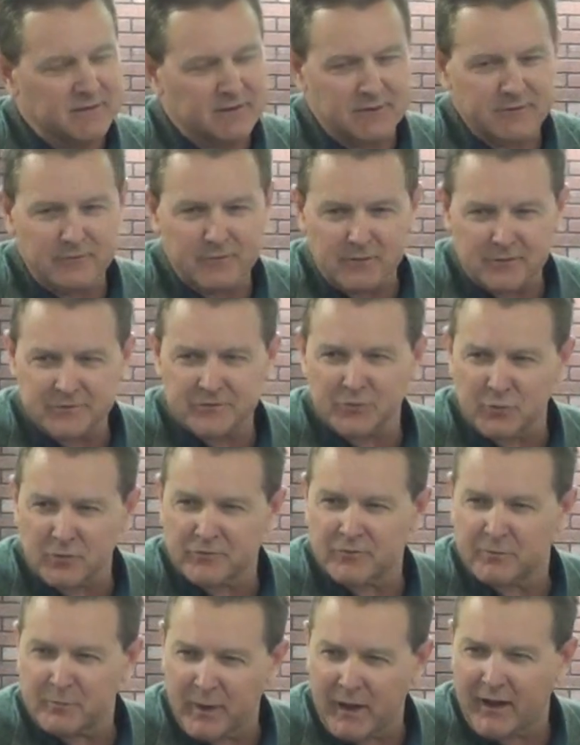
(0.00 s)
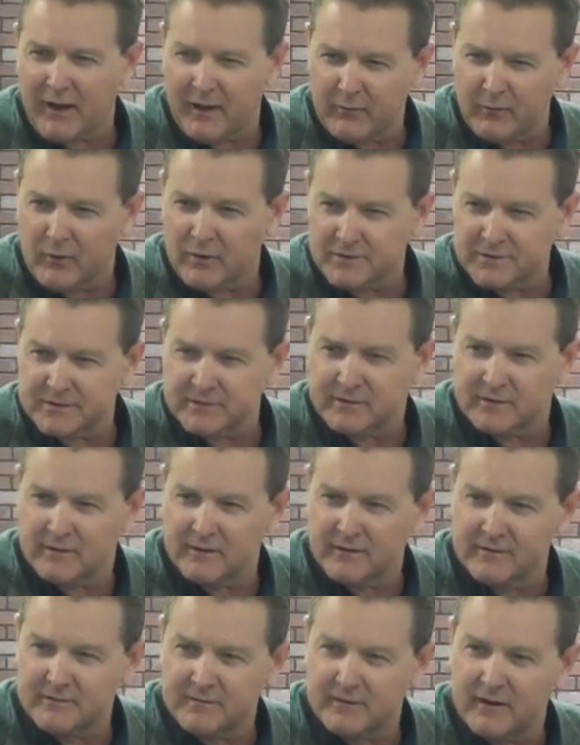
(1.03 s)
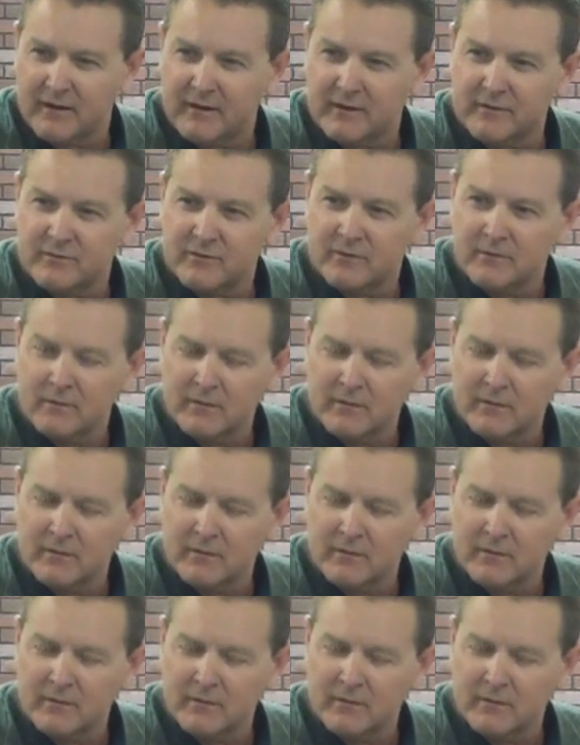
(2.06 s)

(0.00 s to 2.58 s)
are in real short supply in Washington these days.